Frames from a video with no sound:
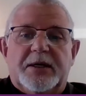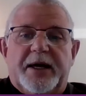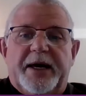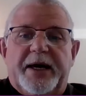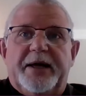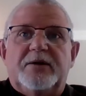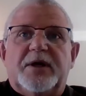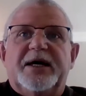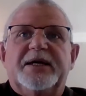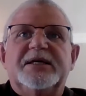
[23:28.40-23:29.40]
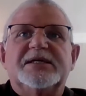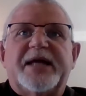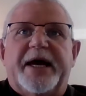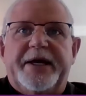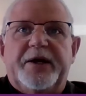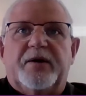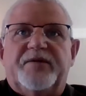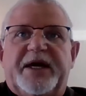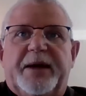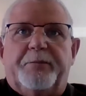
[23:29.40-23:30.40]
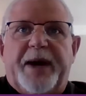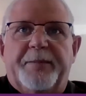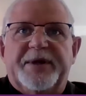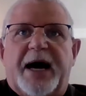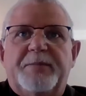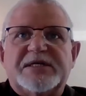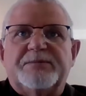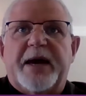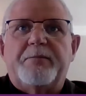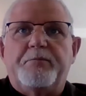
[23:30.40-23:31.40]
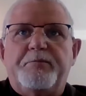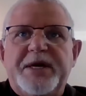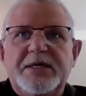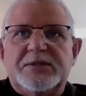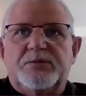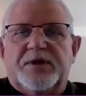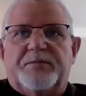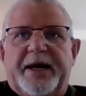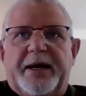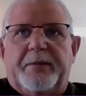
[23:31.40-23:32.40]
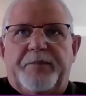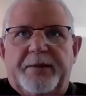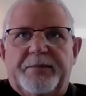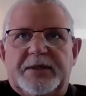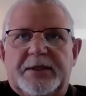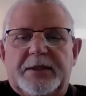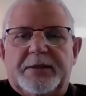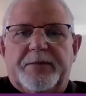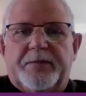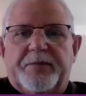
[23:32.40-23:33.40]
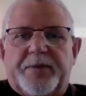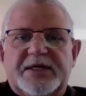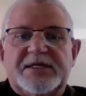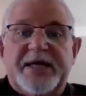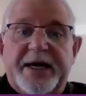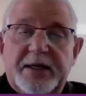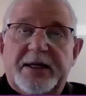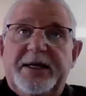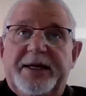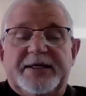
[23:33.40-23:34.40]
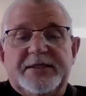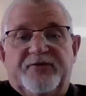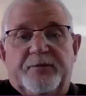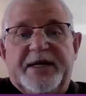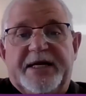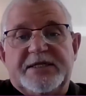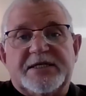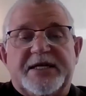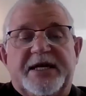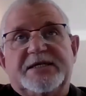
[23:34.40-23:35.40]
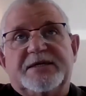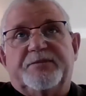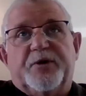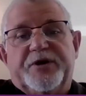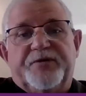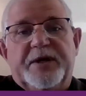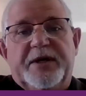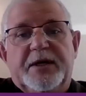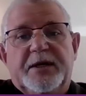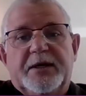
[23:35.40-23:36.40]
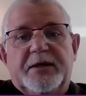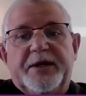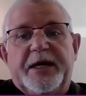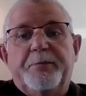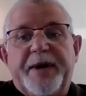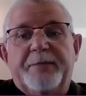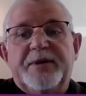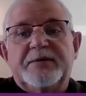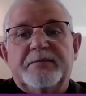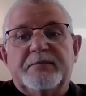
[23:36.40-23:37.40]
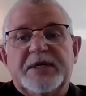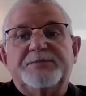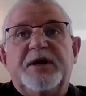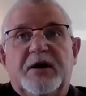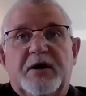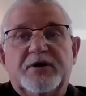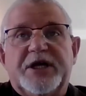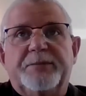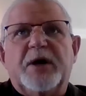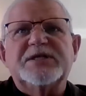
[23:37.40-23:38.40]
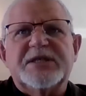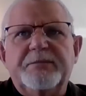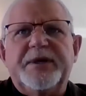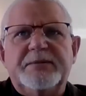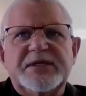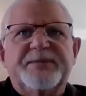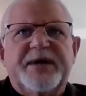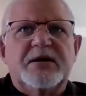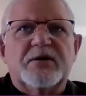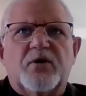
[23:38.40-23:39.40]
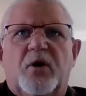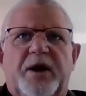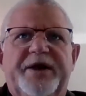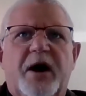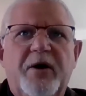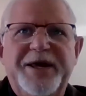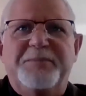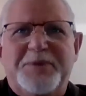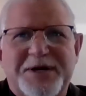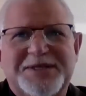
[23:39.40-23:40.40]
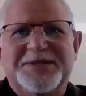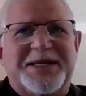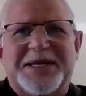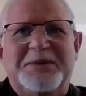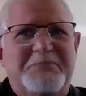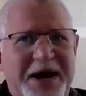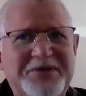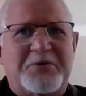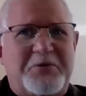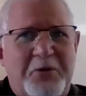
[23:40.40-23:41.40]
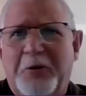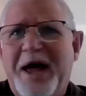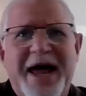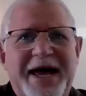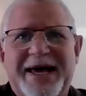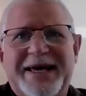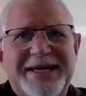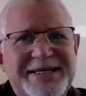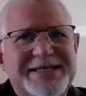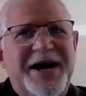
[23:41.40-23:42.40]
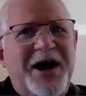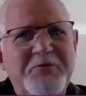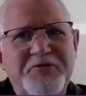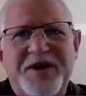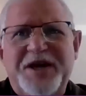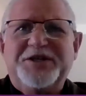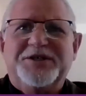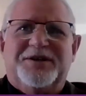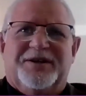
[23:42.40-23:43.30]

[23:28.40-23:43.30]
And understanding of the impairment, I must make peace with my impairment. Secondly, from a legislative point of view, the impairment must be long-term. Now, somebody must make a call, and the only person that can make the call is the health professional.